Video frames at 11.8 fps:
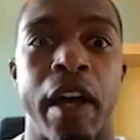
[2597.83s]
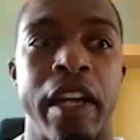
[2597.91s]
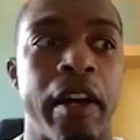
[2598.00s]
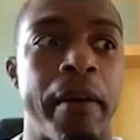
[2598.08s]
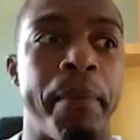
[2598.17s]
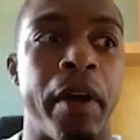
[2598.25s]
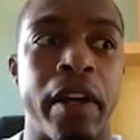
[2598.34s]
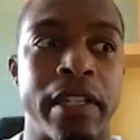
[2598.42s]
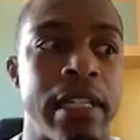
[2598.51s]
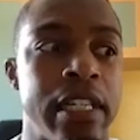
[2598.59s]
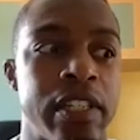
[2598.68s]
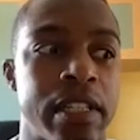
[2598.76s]
and I
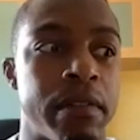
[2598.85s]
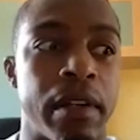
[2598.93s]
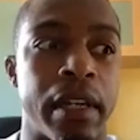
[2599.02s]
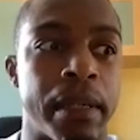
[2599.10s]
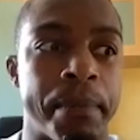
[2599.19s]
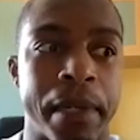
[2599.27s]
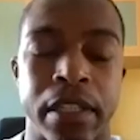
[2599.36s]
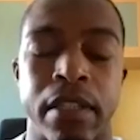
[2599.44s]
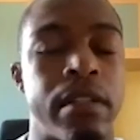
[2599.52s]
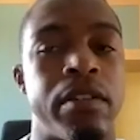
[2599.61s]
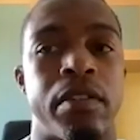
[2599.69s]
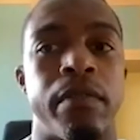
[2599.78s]
personally just feel like the best
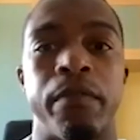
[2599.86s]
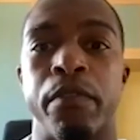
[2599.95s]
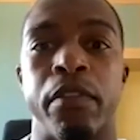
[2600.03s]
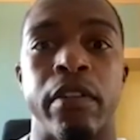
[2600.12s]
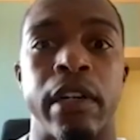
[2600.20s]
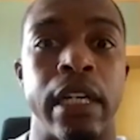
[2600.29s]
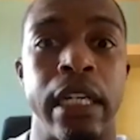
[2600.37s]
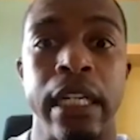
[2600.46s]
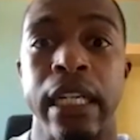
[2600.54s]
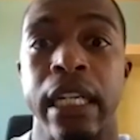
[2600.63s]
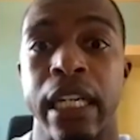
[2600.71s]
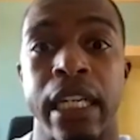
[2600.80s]
solution for it
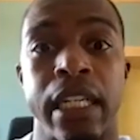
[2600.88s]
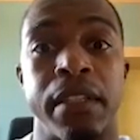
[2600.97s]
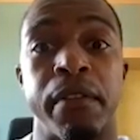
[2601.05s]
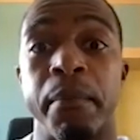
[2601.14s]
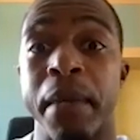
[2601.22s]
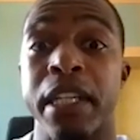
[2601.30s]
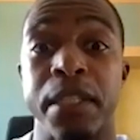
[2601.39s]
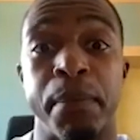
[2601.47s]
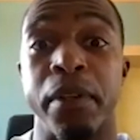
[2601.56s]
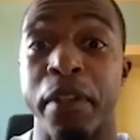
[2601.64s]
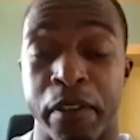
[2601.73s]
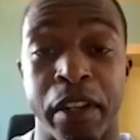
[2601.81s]
is for men to
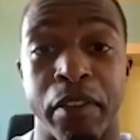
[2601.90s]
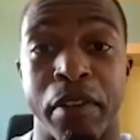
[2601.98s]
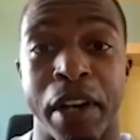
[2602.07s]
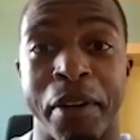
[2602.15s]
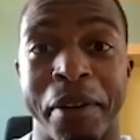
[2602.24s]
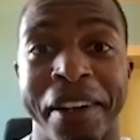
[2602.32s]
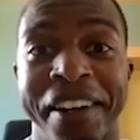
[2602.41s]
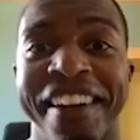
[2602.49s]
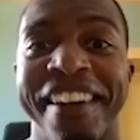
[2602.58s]
pull their finger out.